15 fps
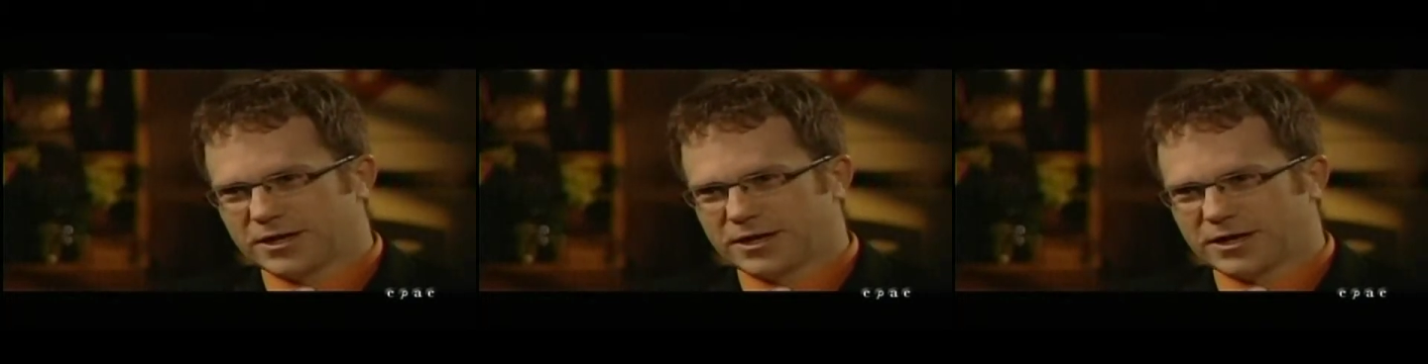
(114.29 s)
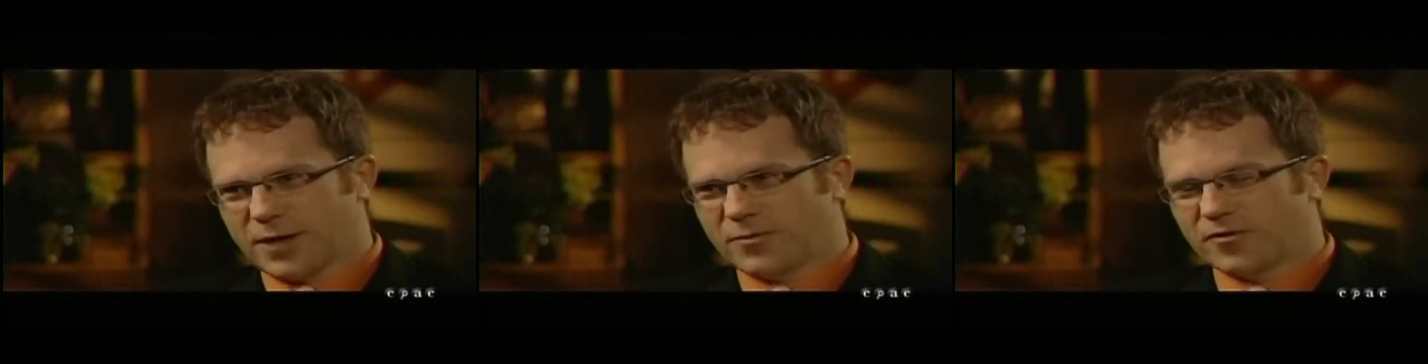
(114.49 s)

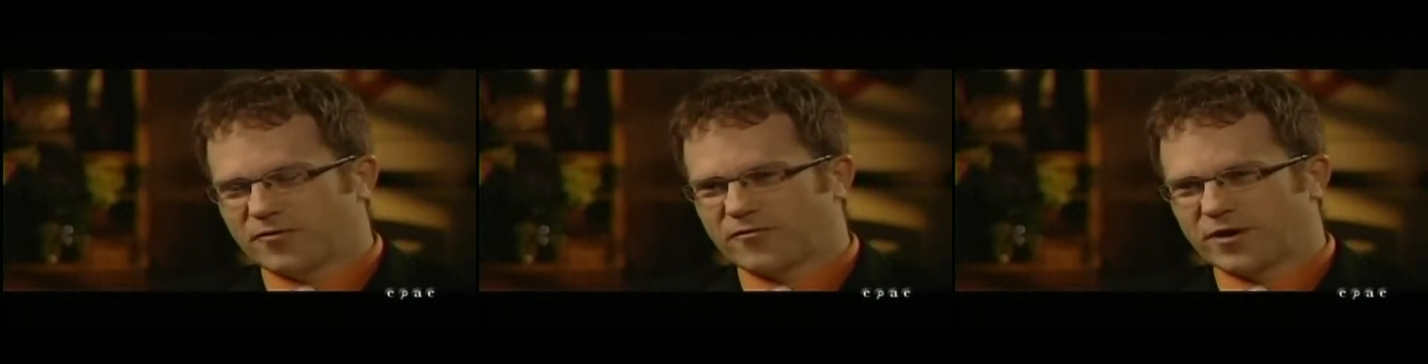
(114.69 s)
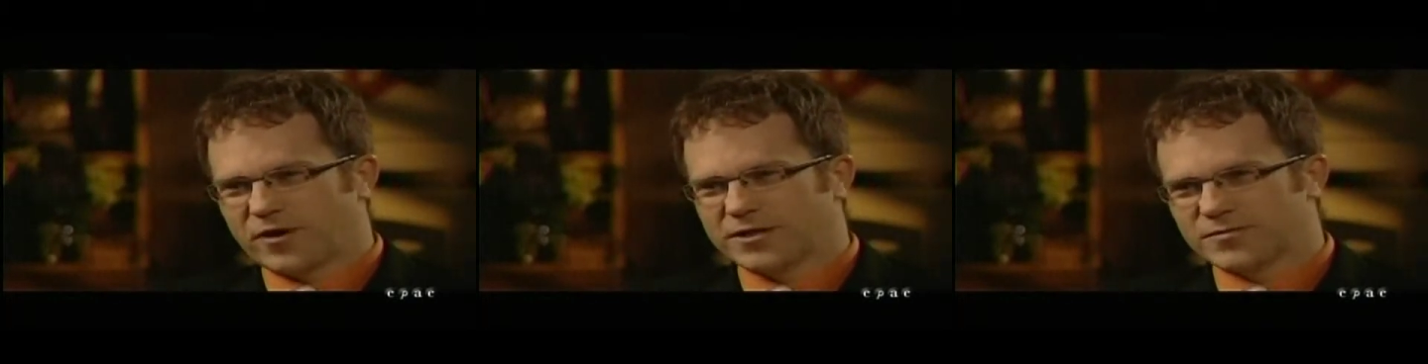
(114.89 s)
a couple
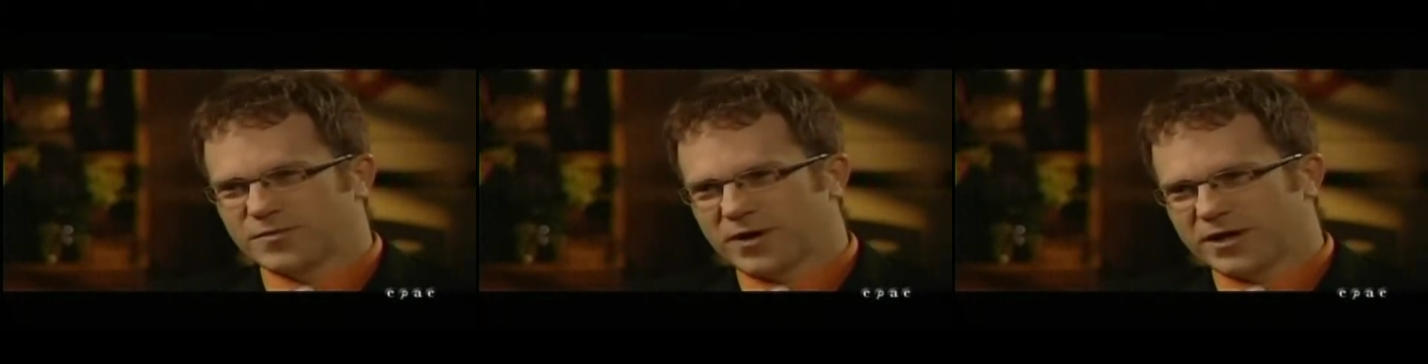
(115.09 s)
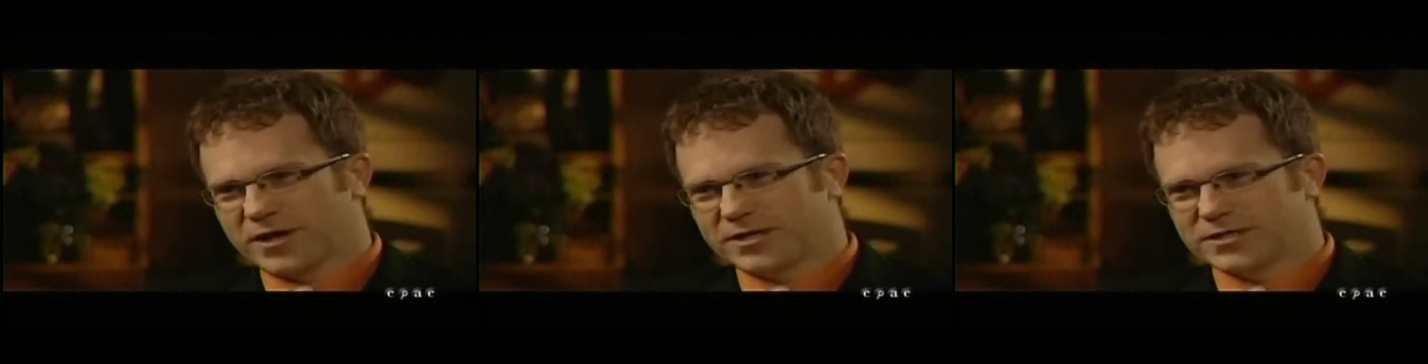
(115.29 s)
friends of
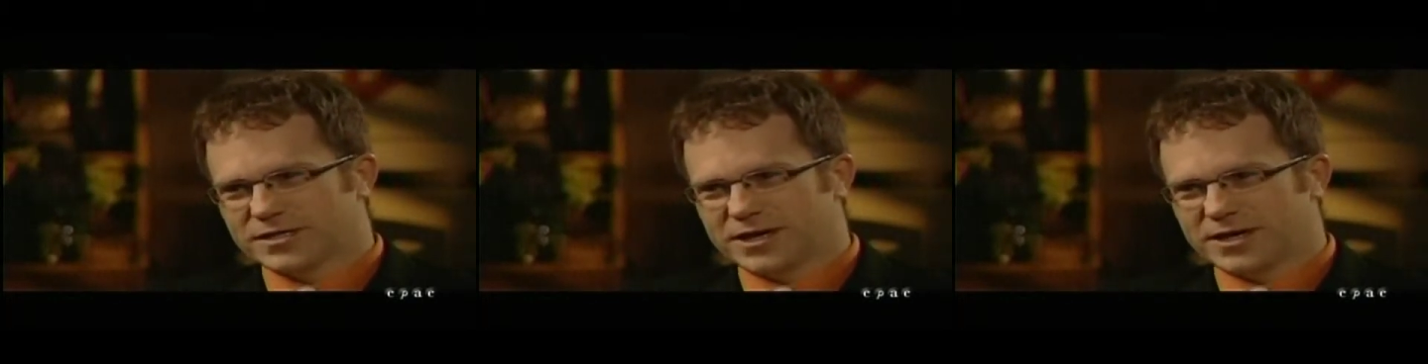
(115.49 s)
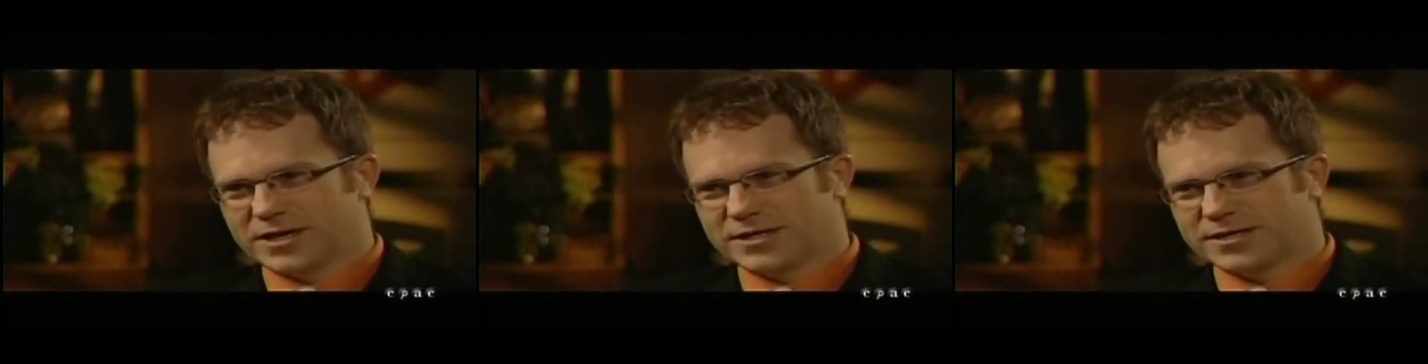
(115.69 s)
mine
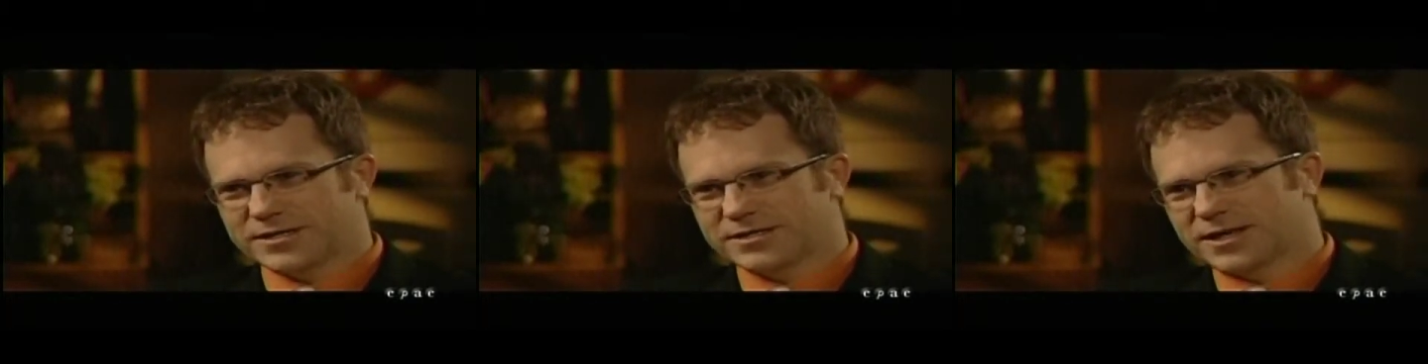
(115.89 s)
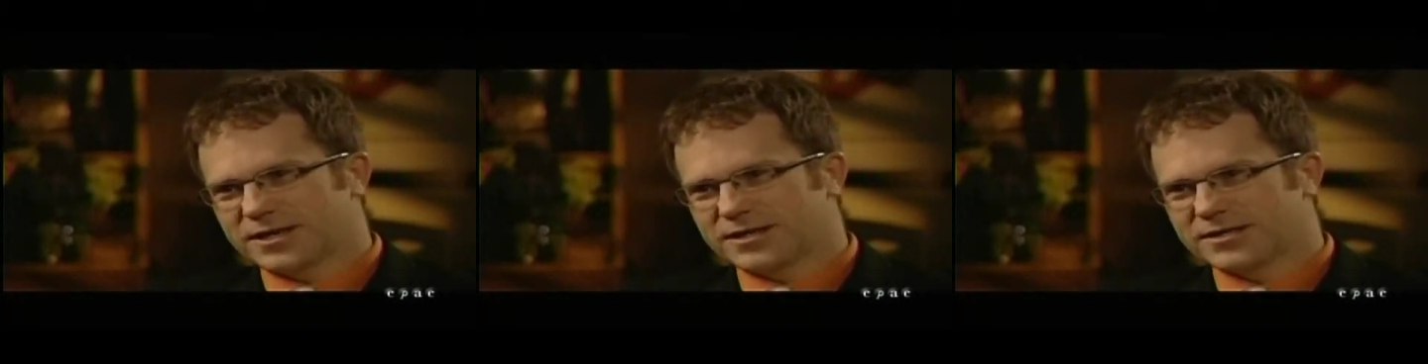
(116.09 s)
and I,
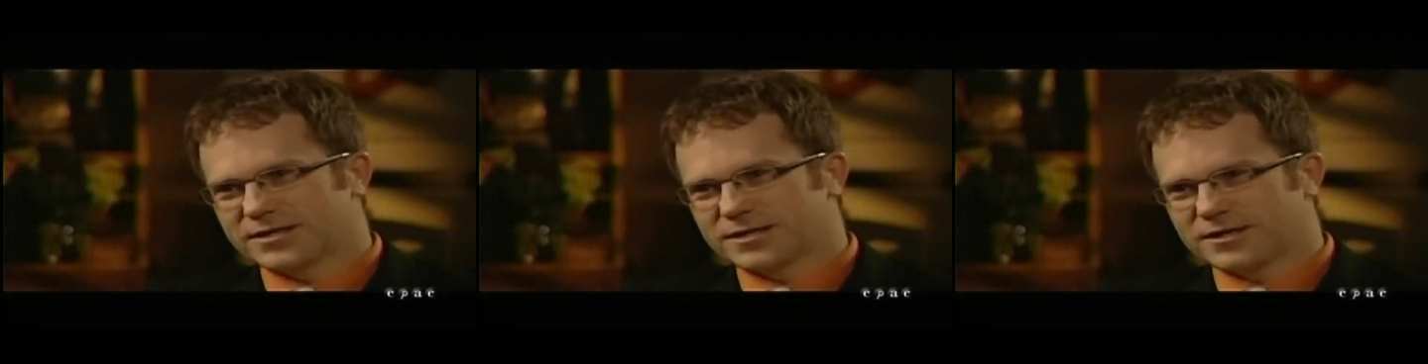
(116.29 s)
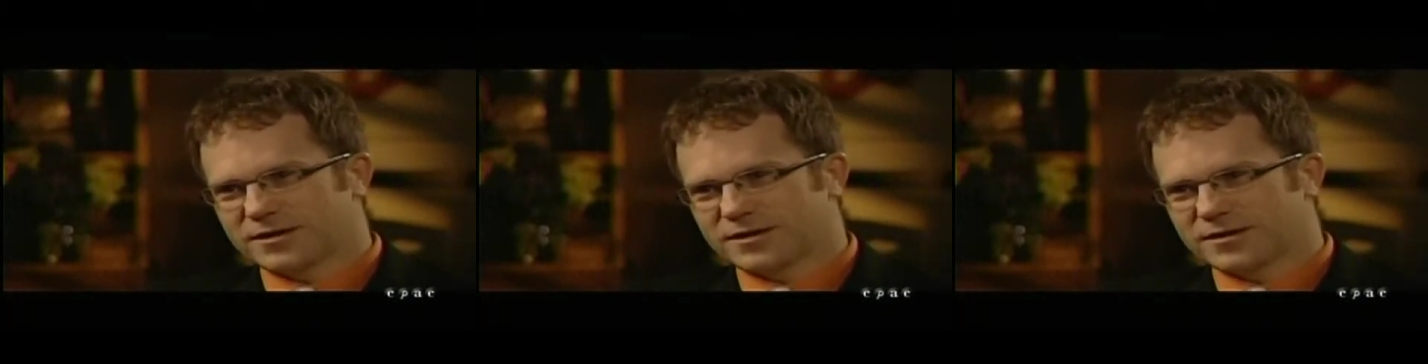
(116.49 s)

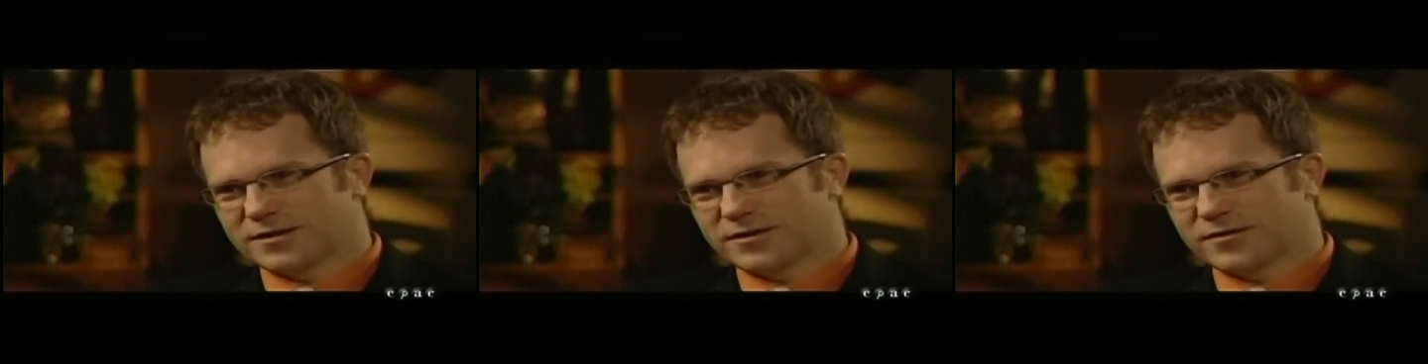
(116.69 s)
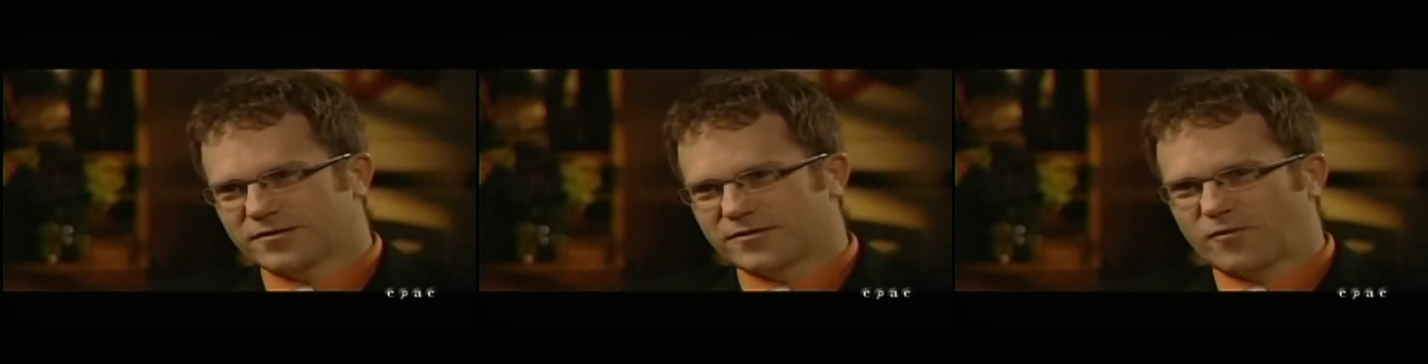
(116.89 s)

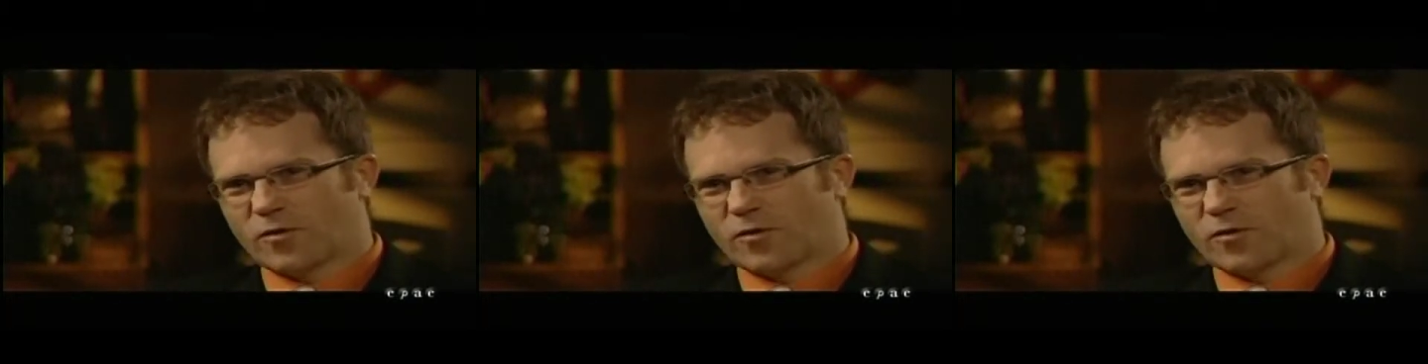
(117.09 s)
and